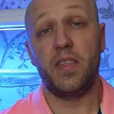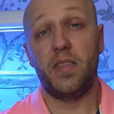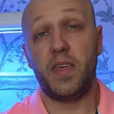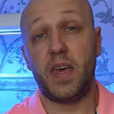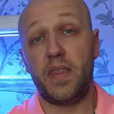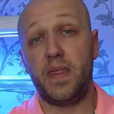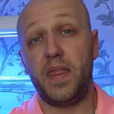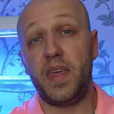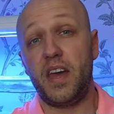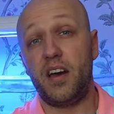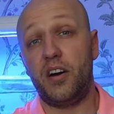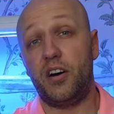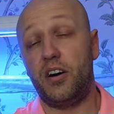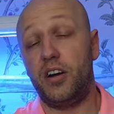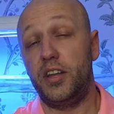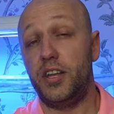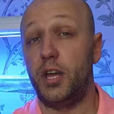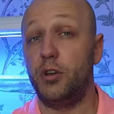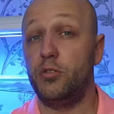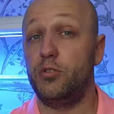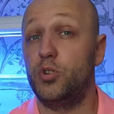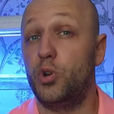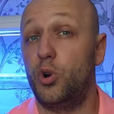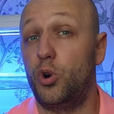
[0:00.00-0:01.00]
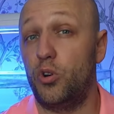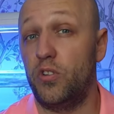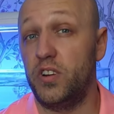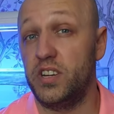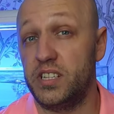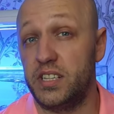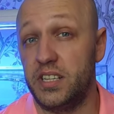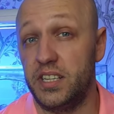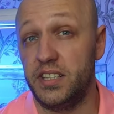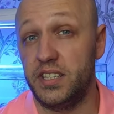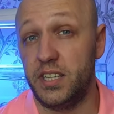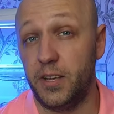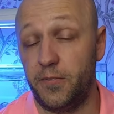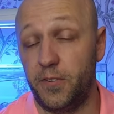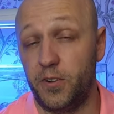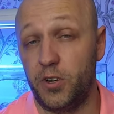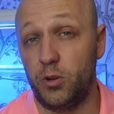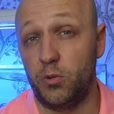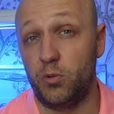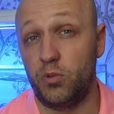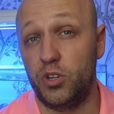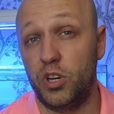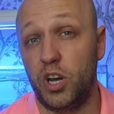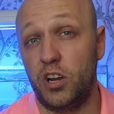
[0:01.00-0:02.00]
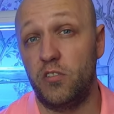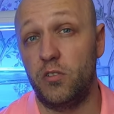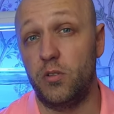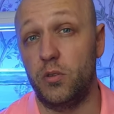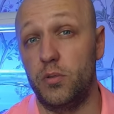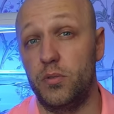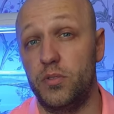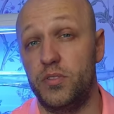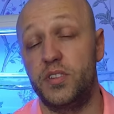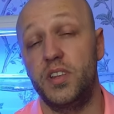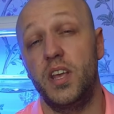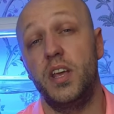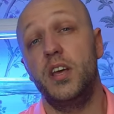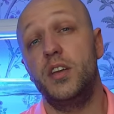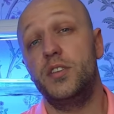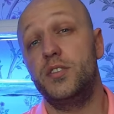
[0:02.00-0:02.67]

Then there are notoriously difficult corals,